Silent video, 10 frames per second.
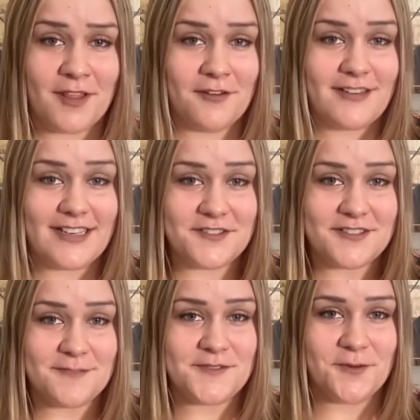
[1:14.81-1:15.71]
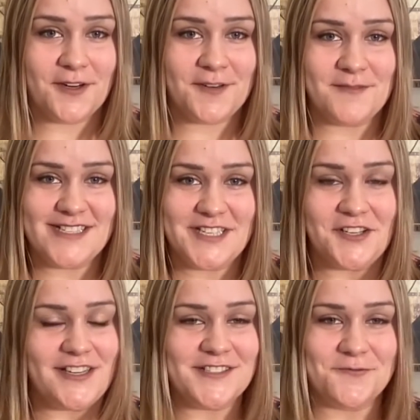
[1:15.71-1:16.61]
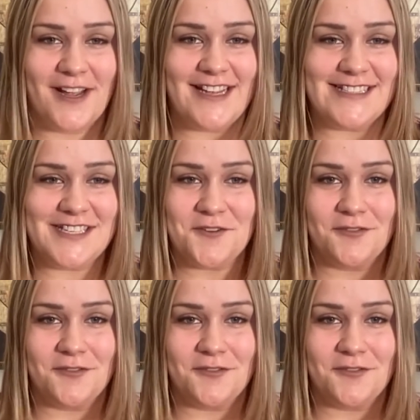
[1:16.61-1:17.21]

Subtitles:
Mother Nature seems to work in mysterious ways.